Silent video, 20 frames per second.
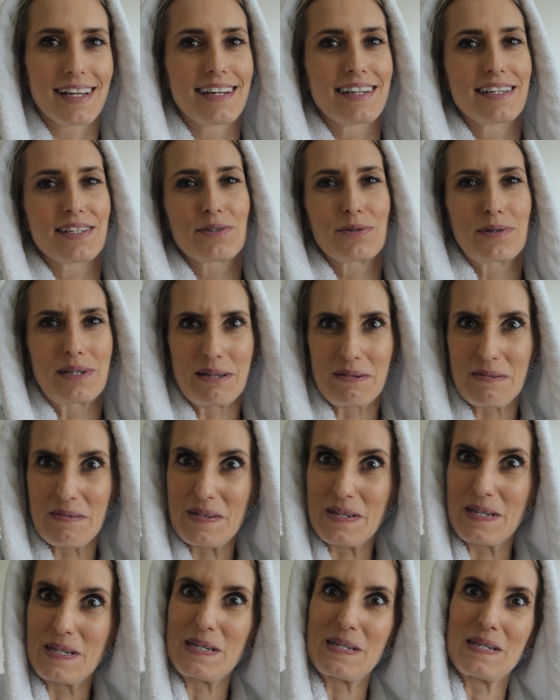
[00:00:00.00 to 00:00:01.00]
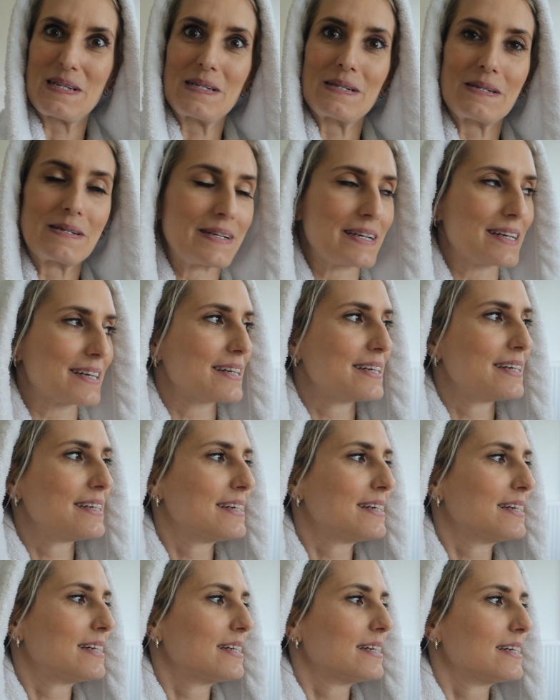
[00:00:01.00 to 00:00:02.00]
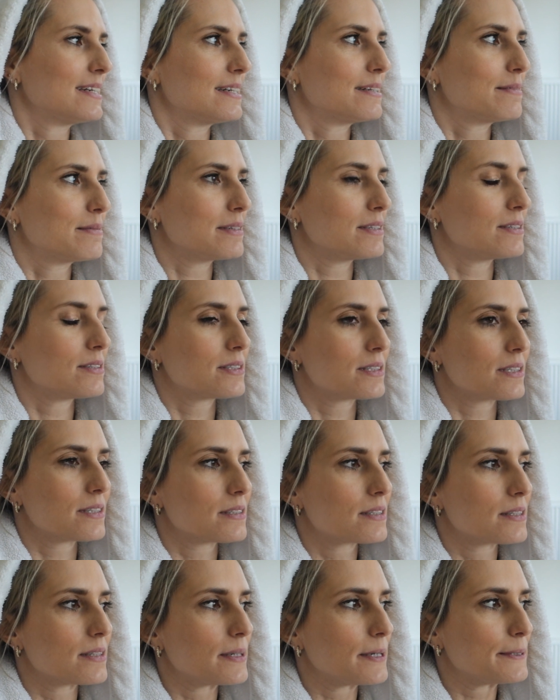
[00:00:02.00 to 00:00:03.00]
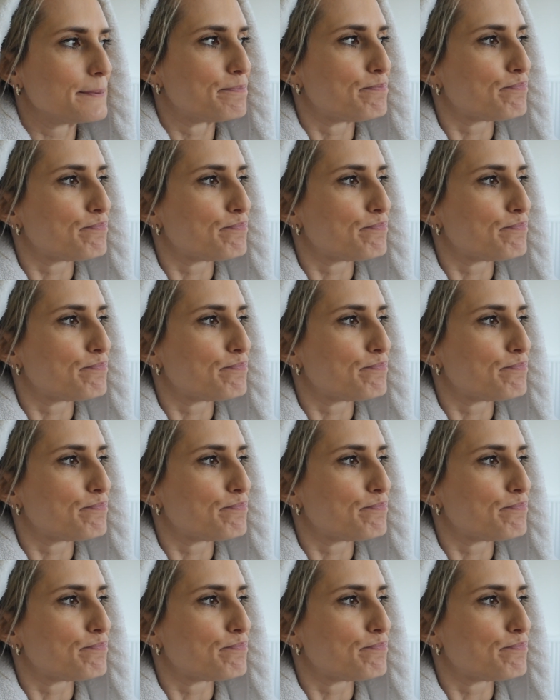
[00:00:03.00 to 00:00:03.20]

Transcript: and it's always really annoying. Be interested to know.